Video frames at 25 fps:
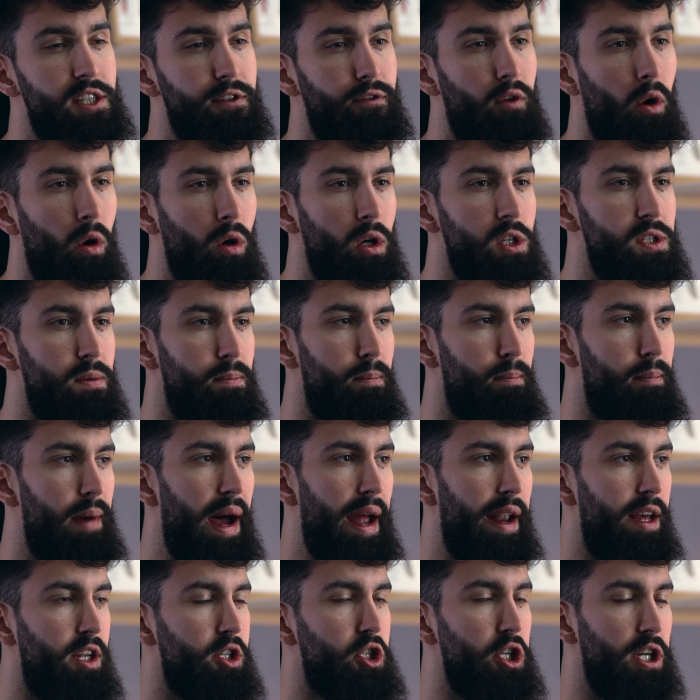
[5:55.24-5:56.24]
as far as
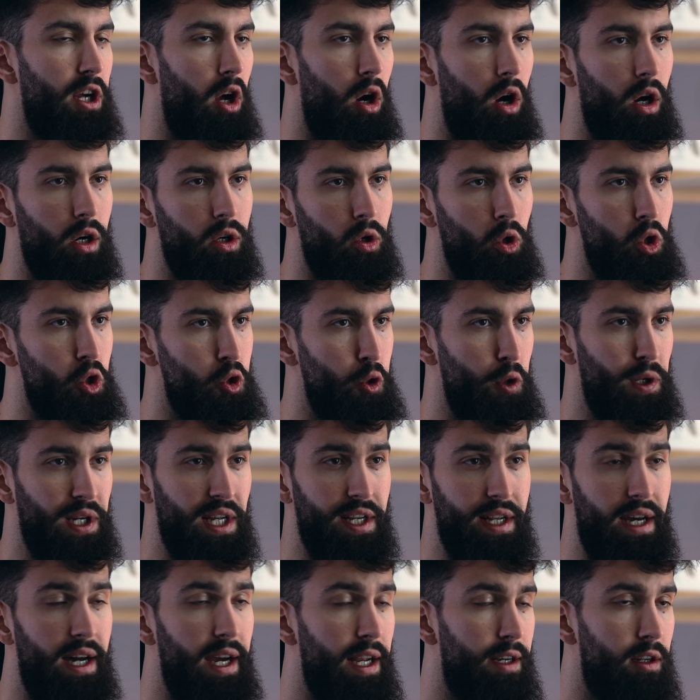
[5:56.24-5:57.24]
managing hunger during
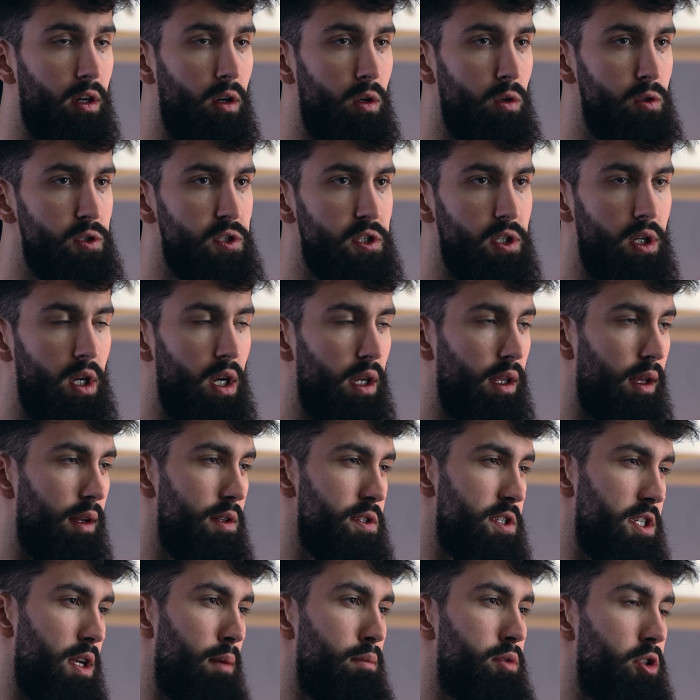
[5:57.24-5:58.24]
a diet goes,
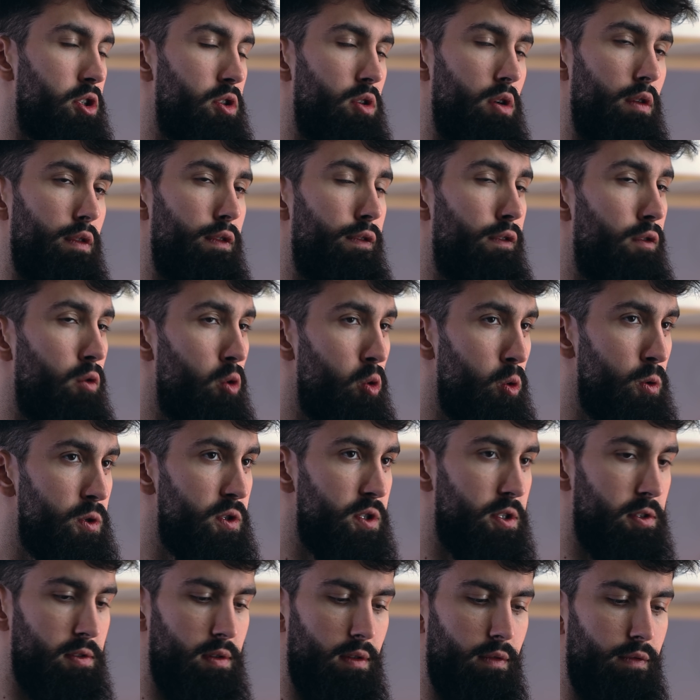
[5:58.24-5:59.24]
consumption of
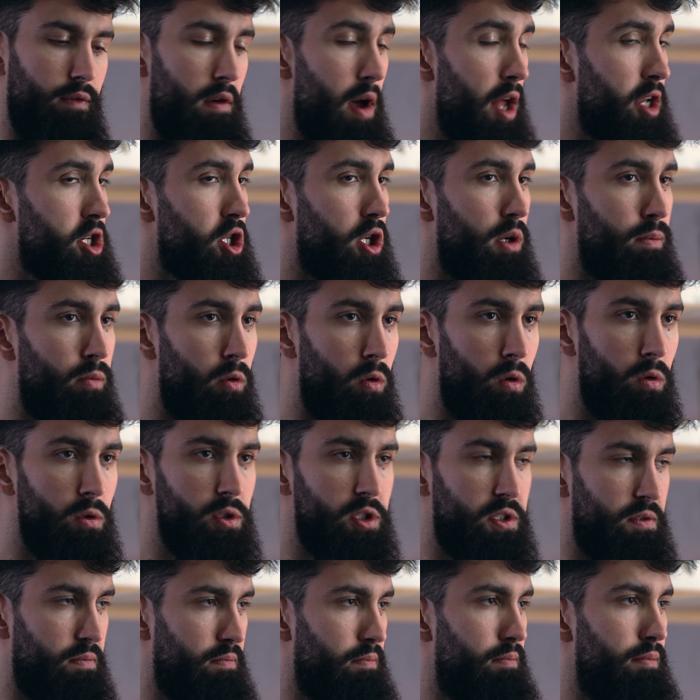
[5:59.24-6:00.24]
fruits,
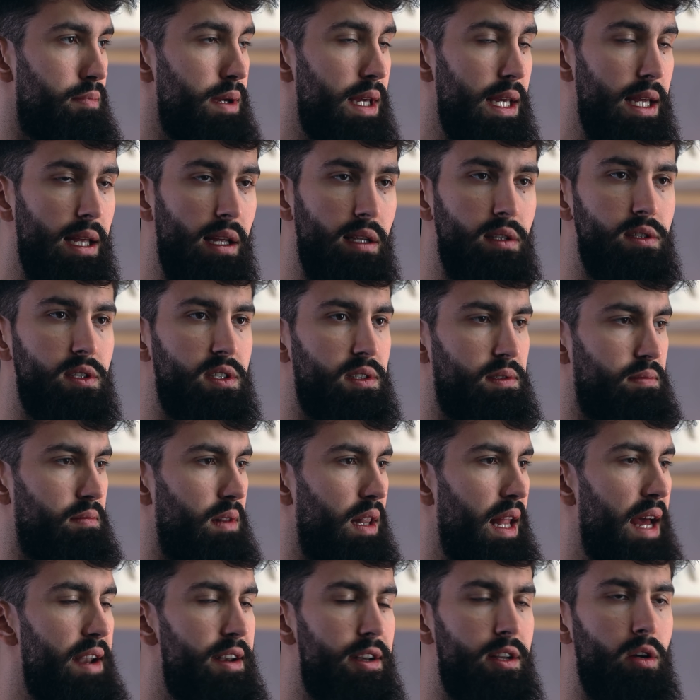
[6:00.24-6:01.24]
vegetables, beans,
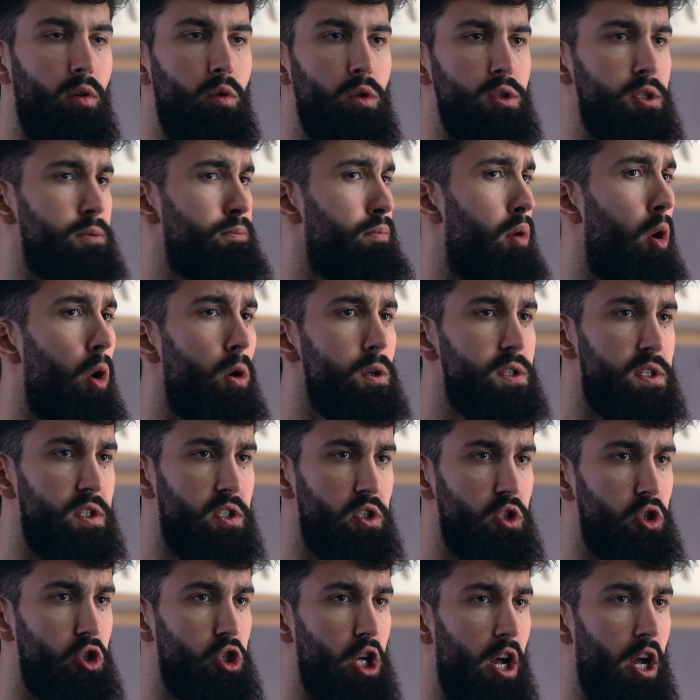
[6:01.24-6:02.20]
lentils, pulses in